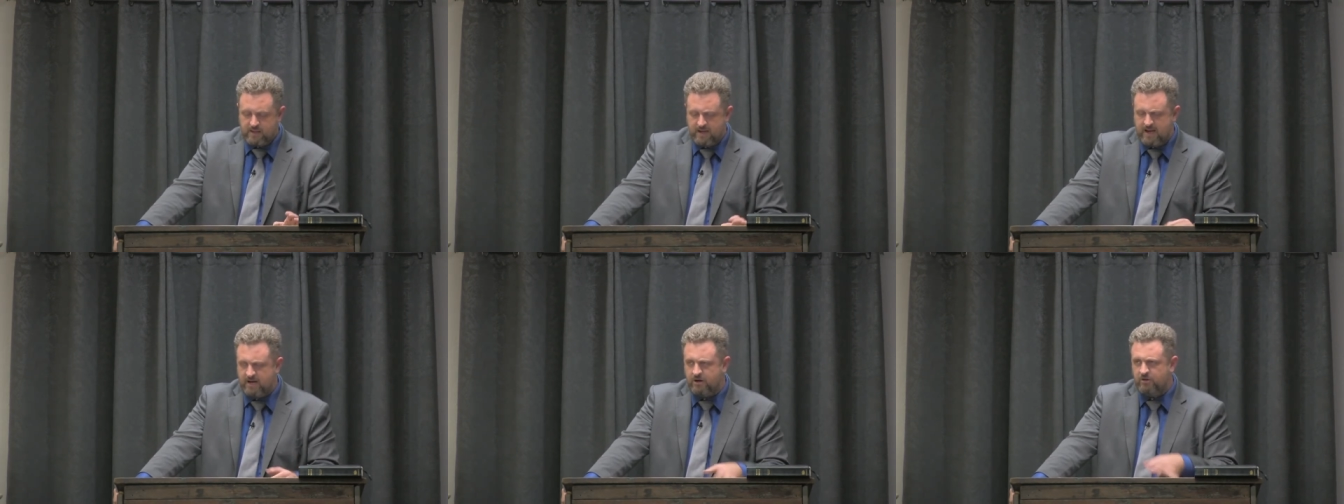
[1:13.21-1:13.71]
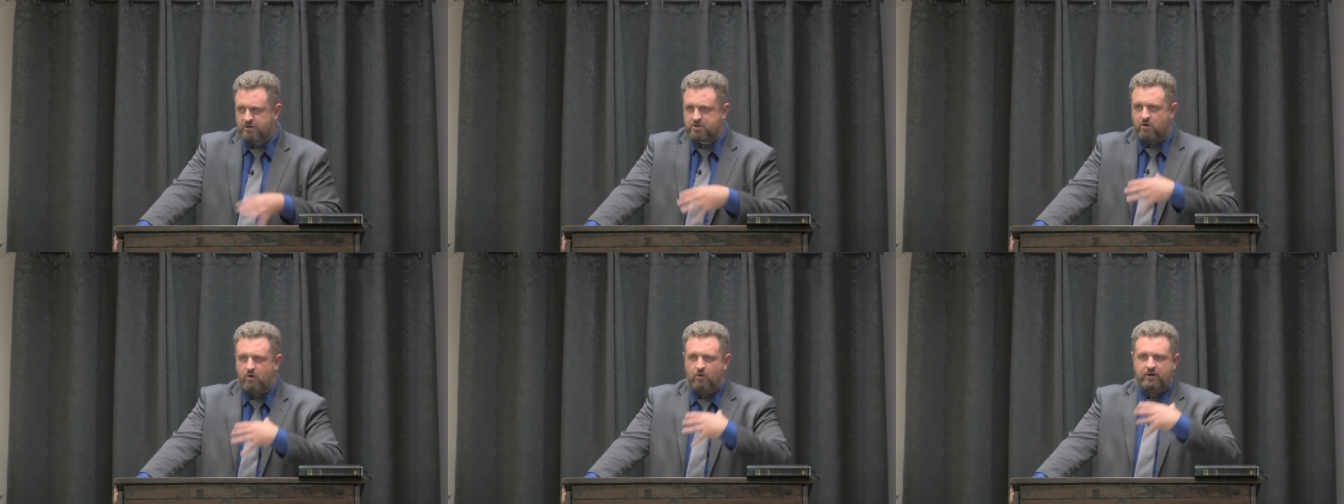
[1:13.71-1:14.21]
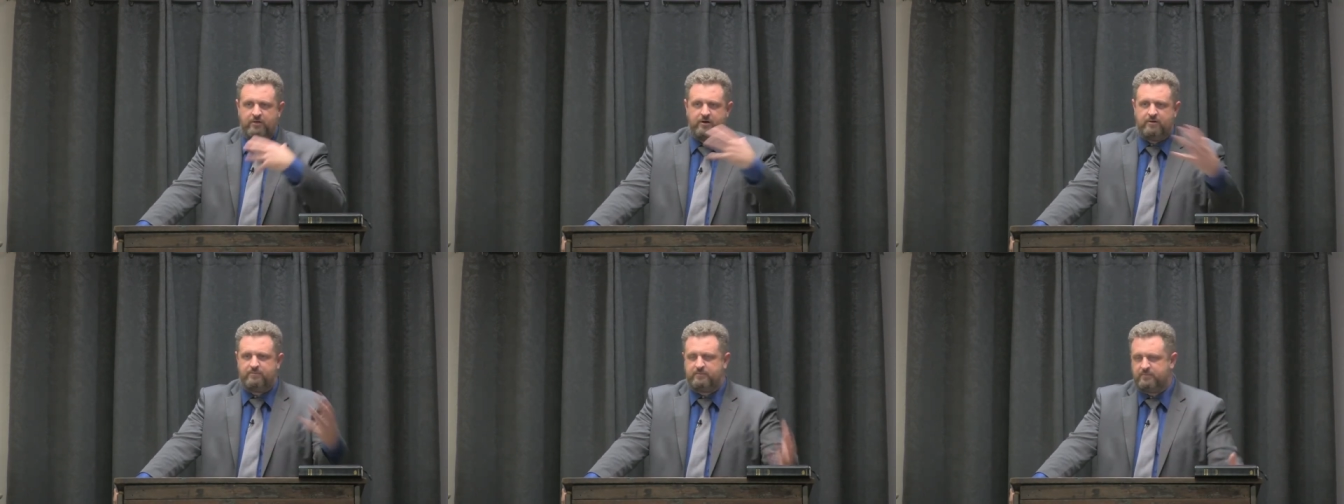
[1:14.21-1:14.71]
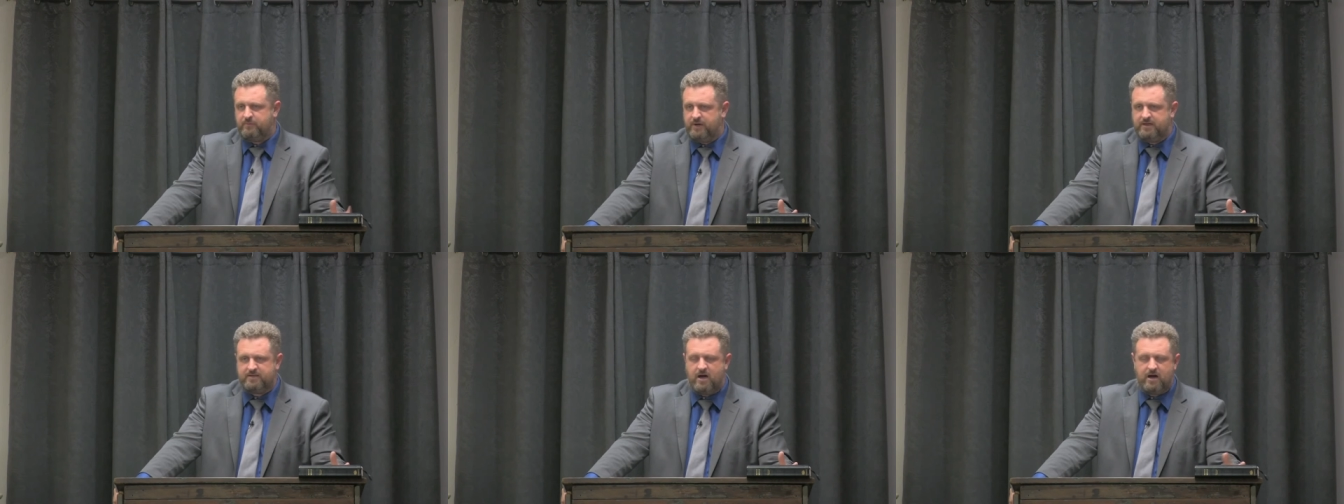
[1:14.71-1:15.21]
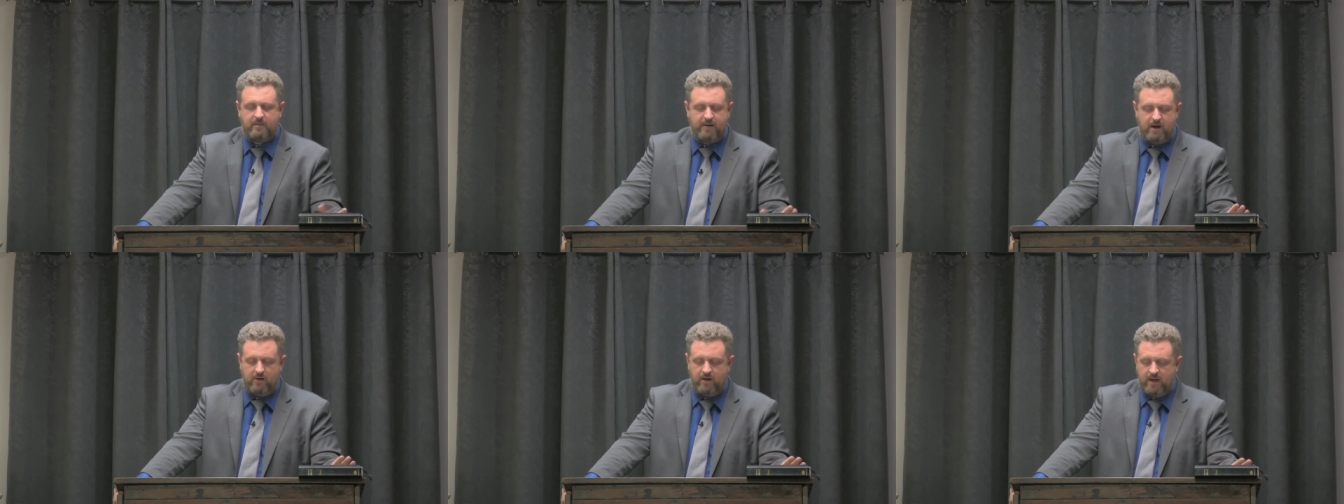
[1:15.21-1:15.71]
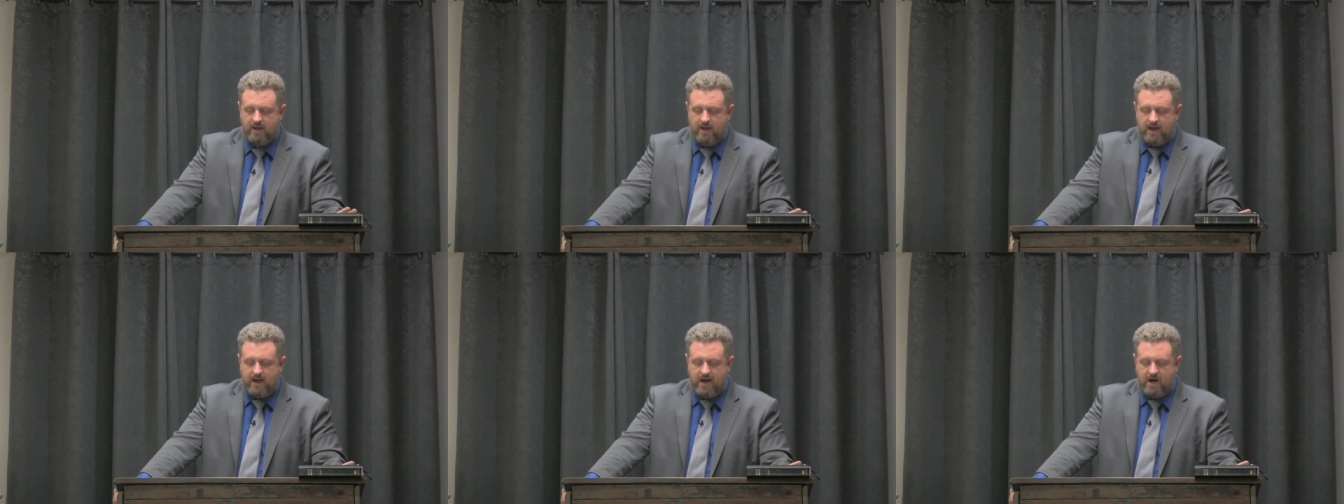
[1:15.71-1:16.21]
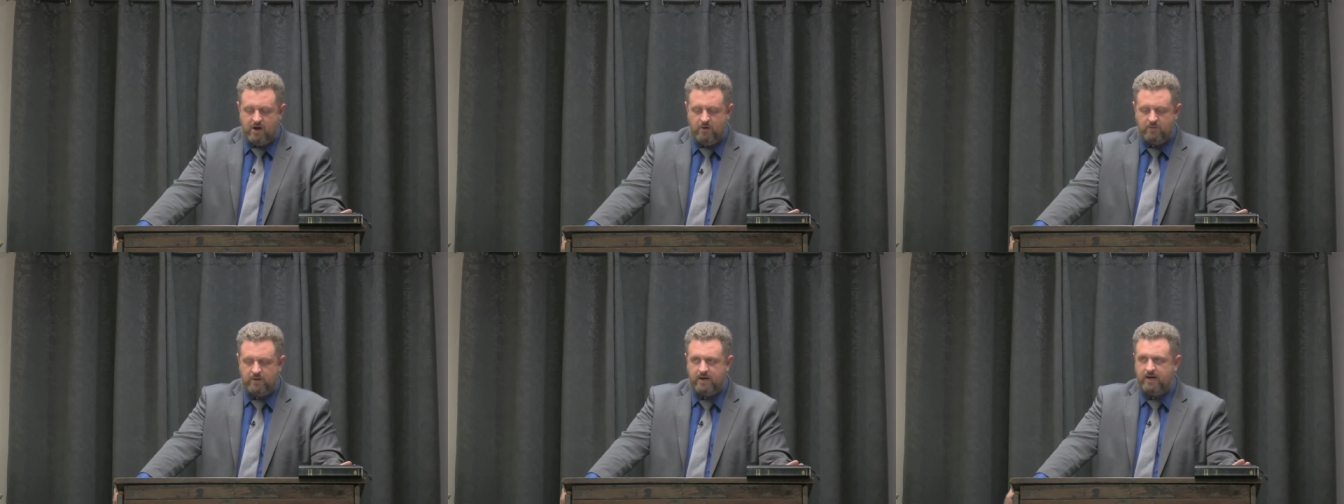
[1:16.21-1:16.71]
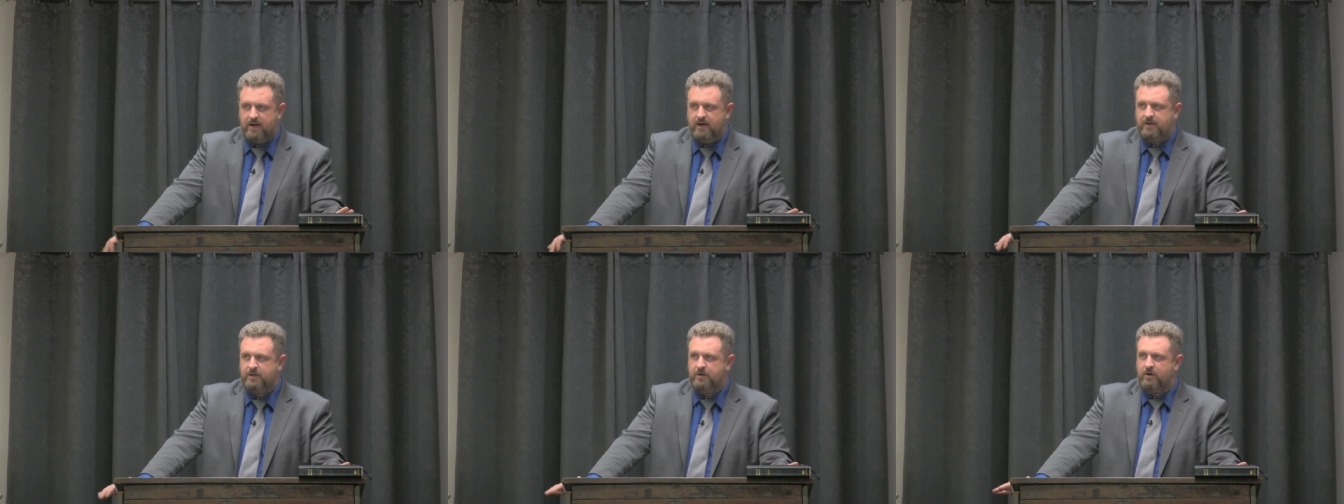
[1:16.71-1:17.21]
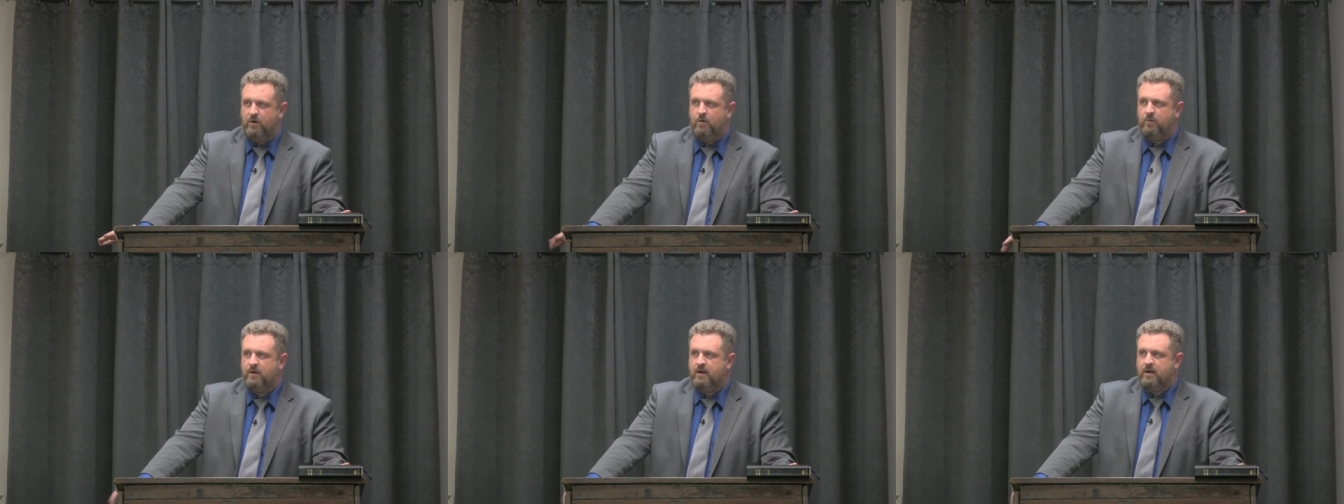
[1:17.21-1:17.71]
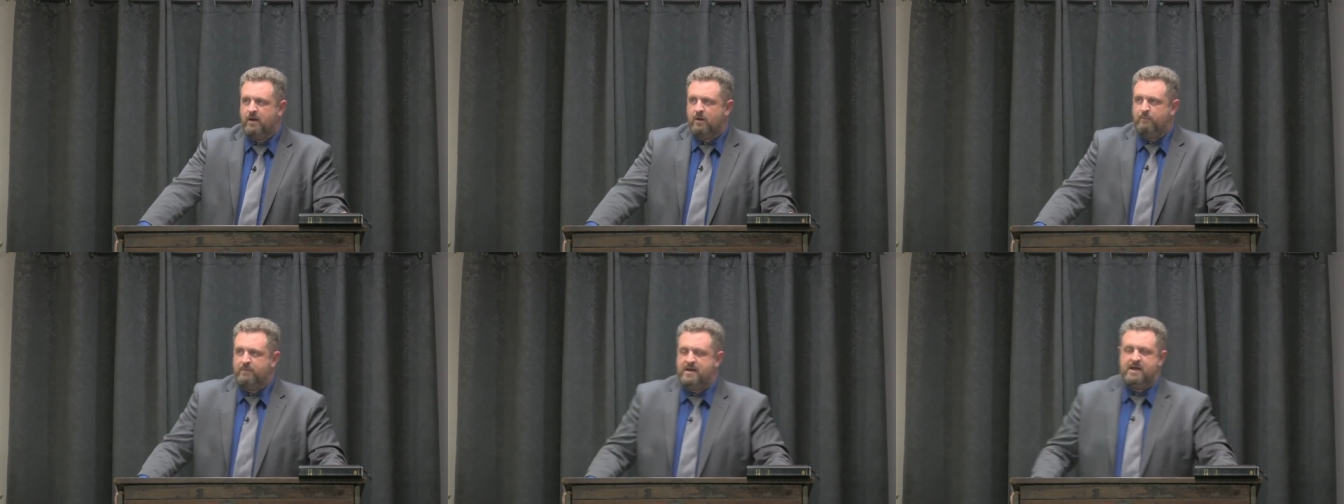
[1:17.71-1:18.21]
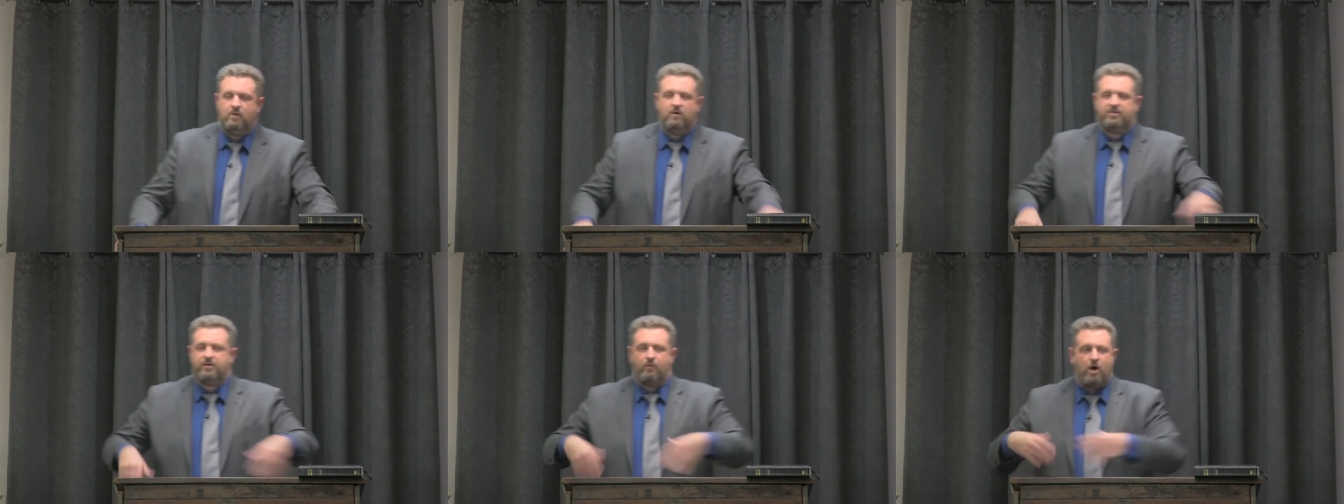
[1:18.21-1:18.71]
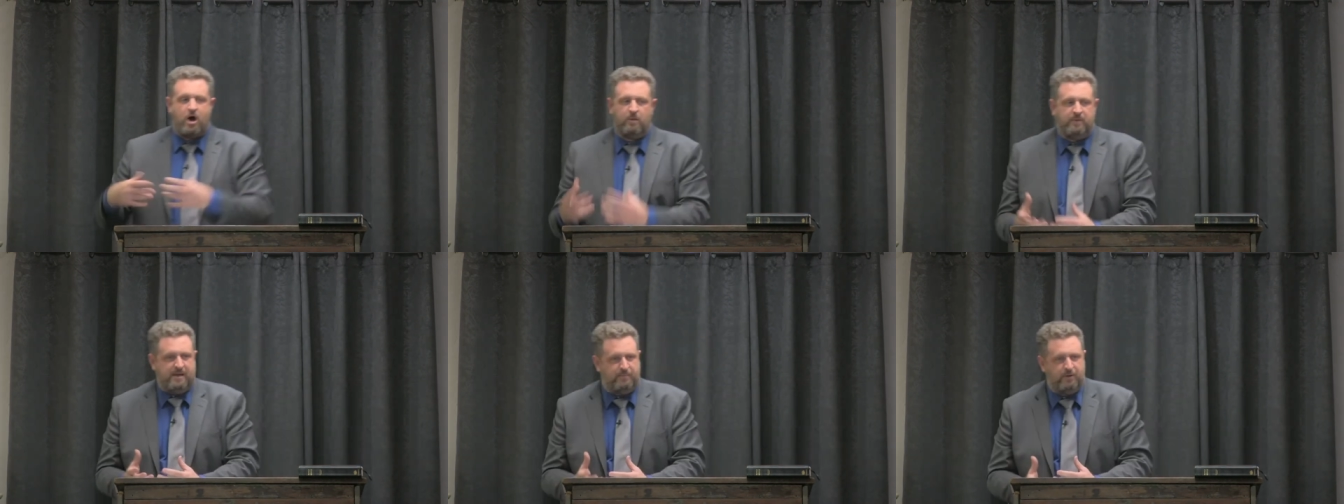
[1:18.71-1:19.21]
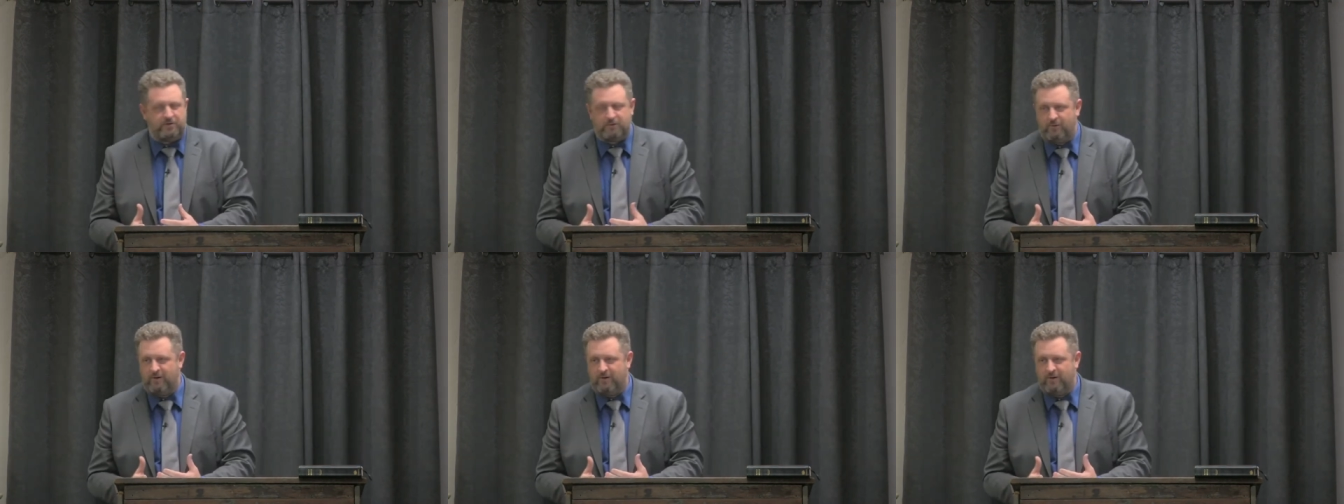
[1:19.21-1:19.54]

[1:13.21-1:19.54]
And, you know, there's a whole other, we could talk about how, uh, you know, being with the wrong people at the,